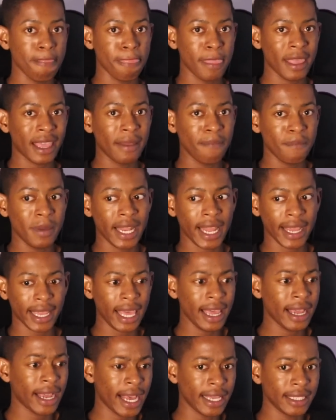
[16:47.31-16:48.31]
they can be like,
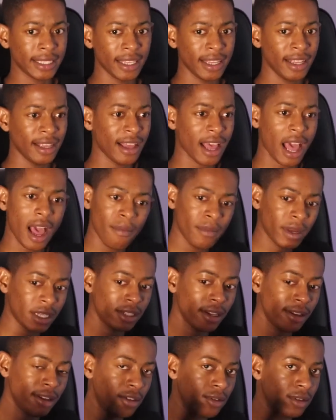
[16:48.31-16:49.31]
hey guys, I'm
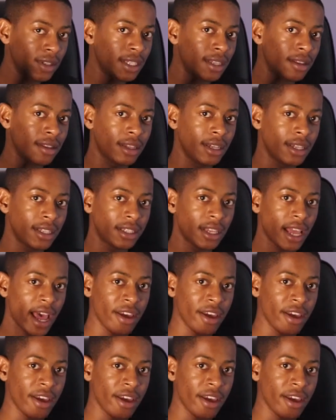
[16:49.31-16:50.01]
actually using this.